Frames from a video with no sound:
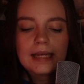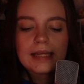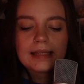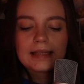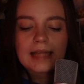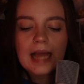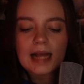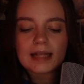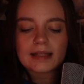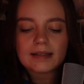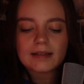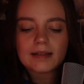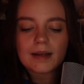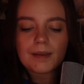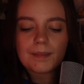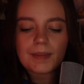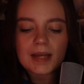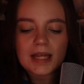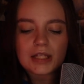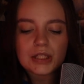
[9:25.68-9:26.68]
that's a
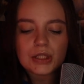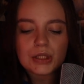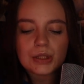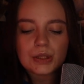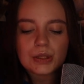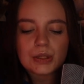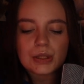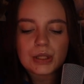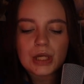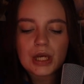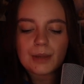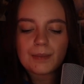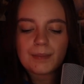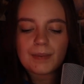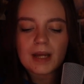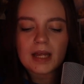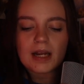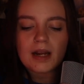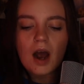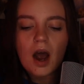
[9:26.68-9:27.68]
bit
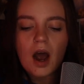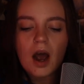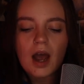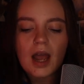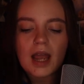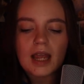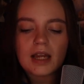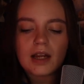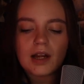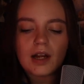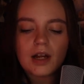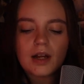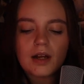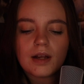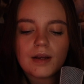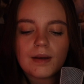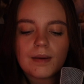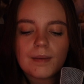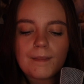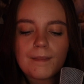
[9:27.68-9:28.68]
stupid. I
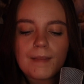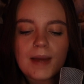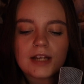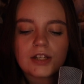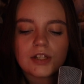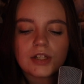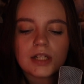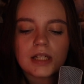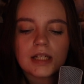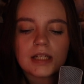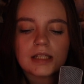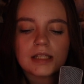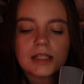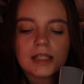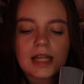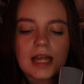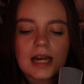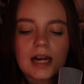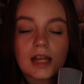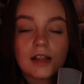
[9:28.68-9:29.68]
mentioned
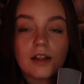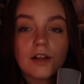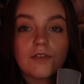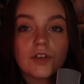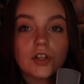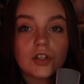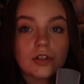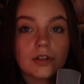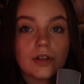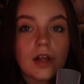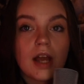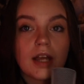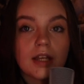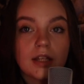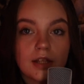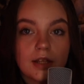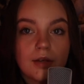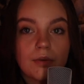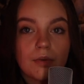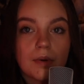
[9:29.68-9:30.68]
that I love underlying
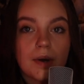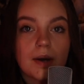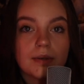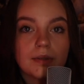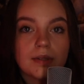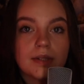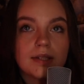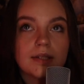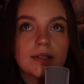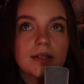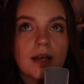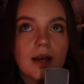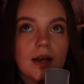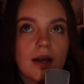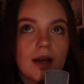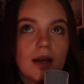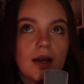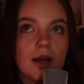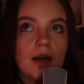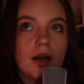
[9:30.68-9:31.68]
cute quotes.
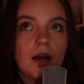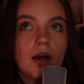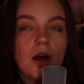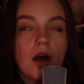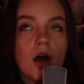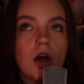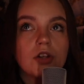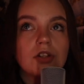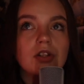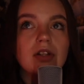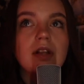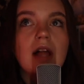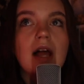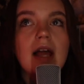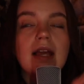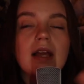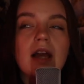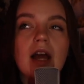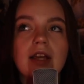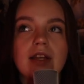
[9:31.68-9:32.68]

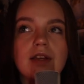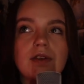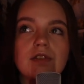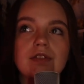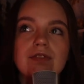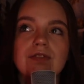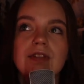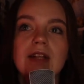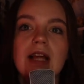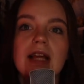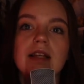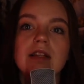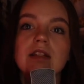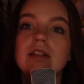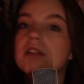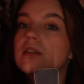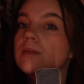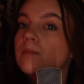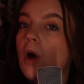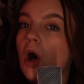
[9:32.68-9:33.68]
Underlying I use for like
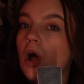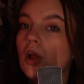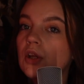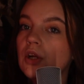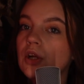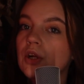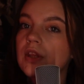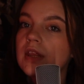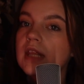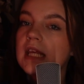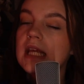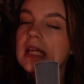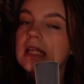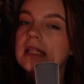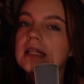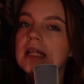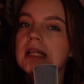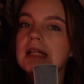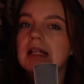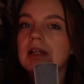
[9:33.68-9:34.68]
smaller things,
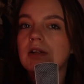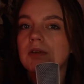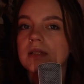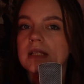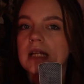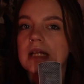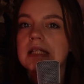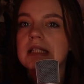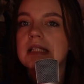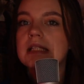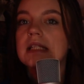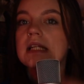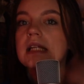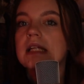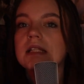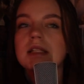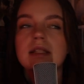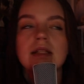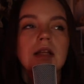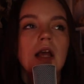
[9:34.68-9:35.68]
like little
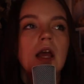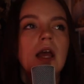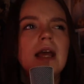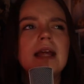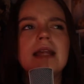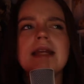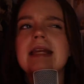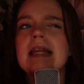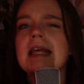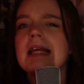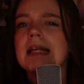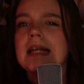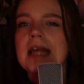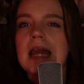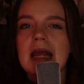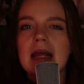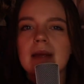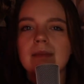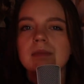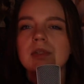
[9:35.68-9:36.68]
sentences,
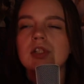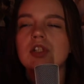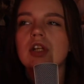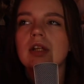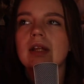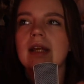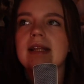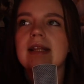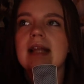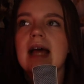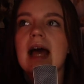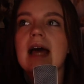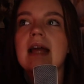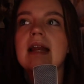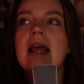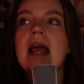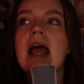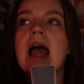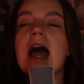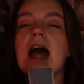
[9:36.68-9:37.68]
nicknames, shit like that.
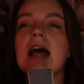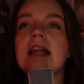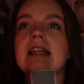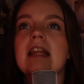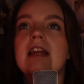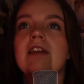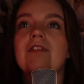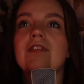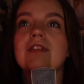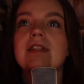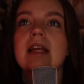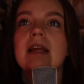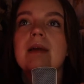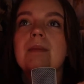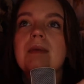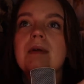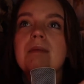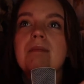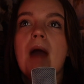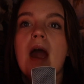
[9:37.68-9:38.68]
And then if it's like a
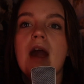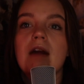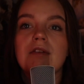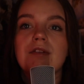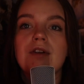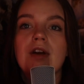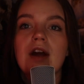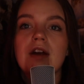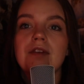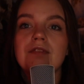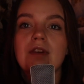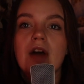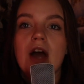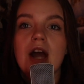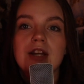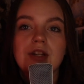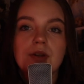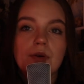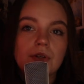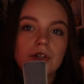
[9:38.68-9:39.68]
big paragraph,
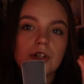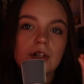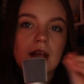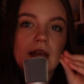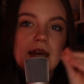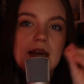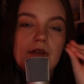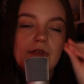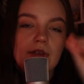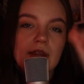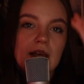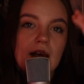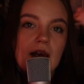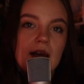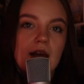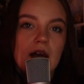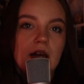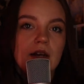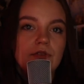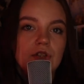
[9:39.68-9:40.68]
I don't underline everything. I
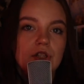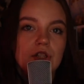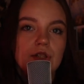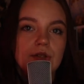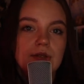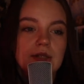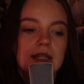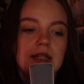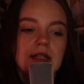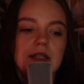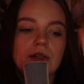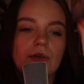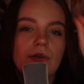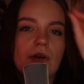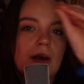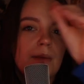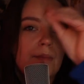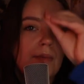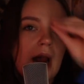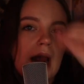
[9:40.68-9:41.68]
kind of just use like
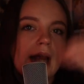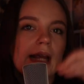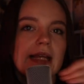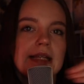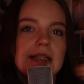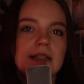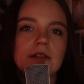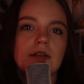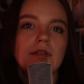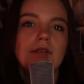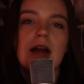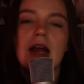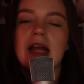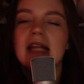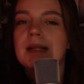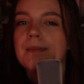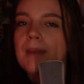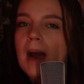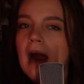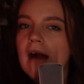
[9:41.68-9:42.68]
square brackets around
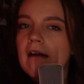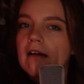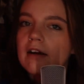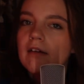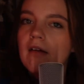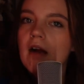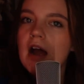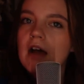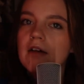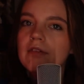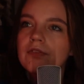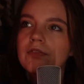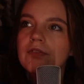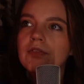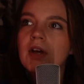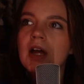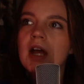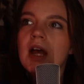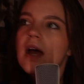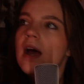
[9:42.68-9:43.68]
the paragraph.
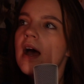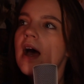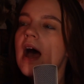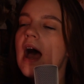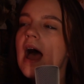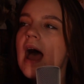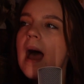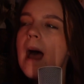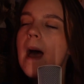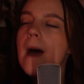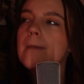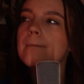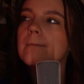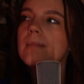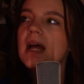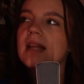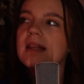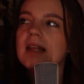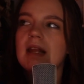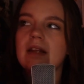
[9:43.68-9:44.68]
And
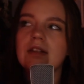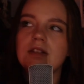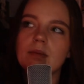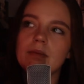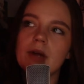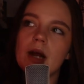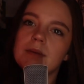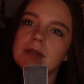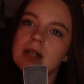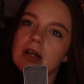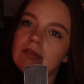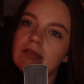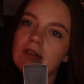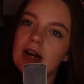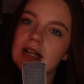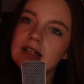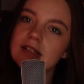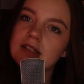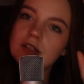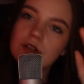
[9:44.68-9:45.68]
then sometimes I'll
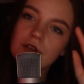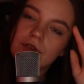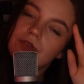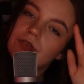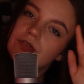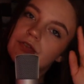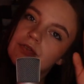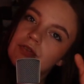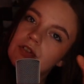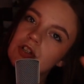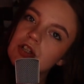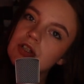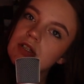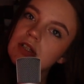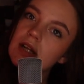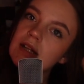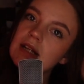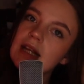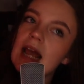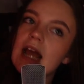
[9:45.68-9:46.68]
write stuff just
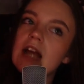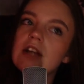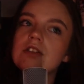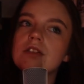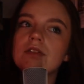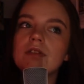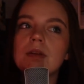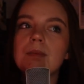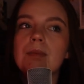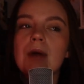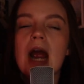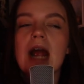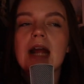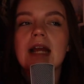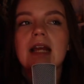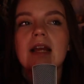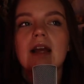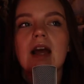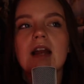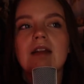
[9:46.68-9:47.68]
on the edge of the
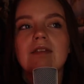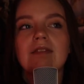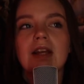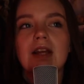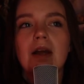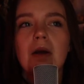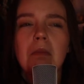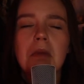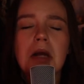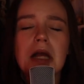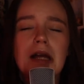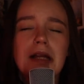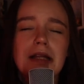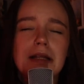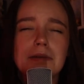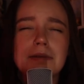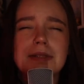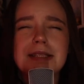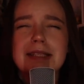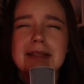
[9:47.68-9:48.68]
bracket, kind of like, oh my god, that
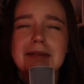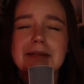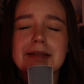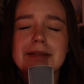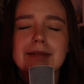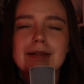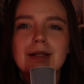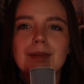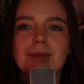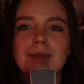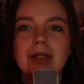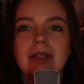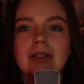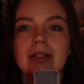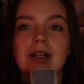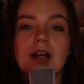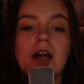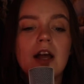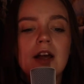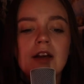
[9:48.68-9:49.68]
was so adorable,
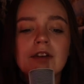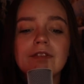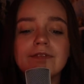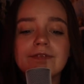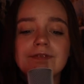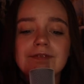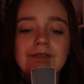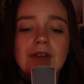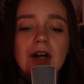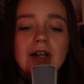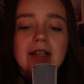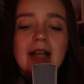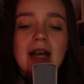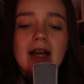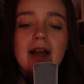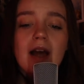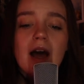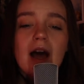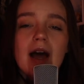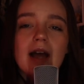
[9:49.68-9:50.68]
or fuck that
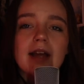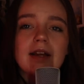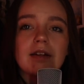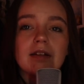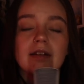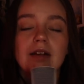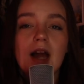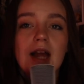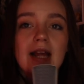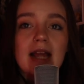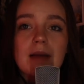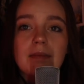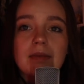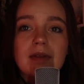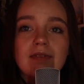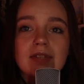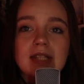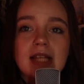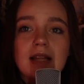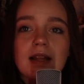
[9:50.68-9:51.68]
guy, or I can't
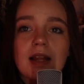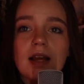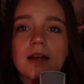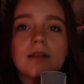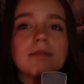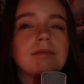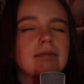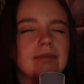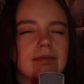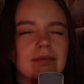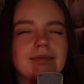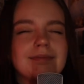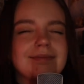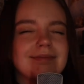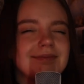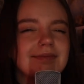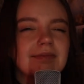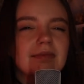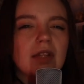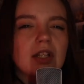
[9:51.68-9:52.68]
believe he said that.
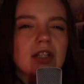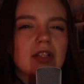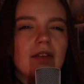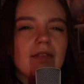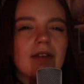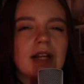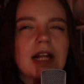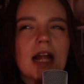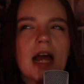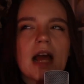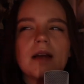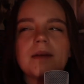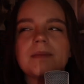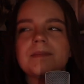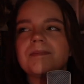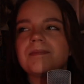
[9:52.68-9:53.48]
Stuff like that.